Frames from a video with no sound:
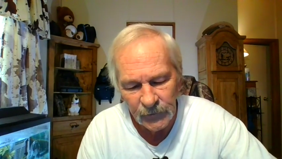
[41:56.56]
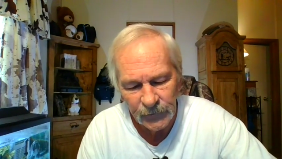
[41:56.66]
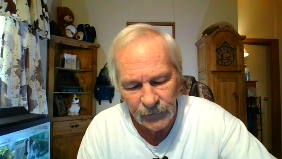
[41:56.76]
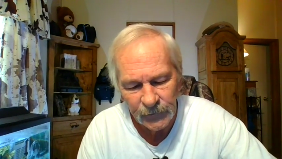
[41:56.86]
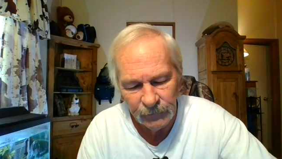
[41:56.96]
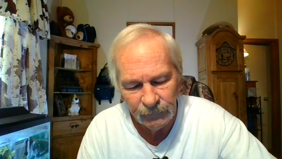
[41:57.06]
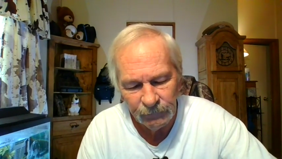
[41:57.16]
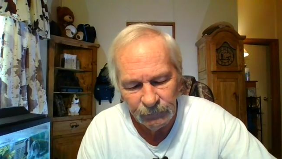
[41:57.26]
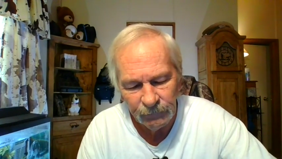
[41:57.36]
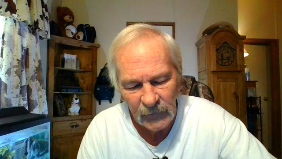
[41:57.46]

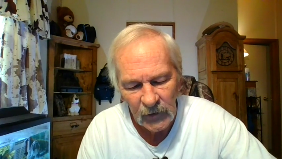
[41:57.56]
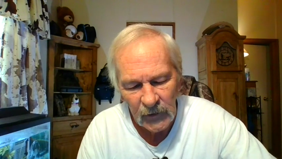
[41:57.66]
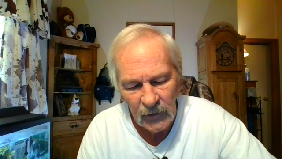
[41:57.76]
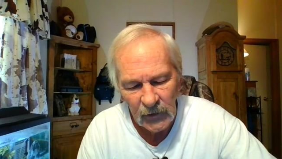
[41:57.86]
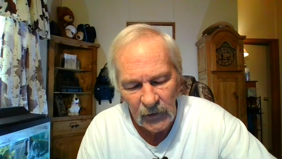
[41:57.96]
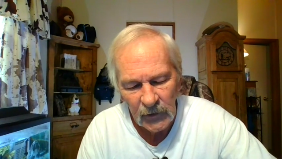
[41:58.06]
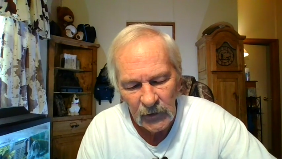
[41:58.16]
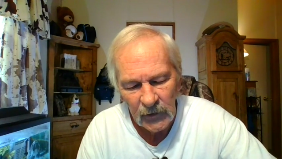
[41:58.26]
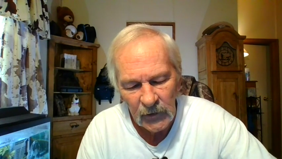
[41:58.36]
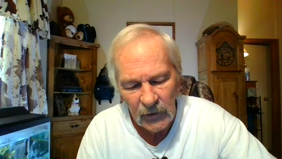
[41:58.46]
[no speech]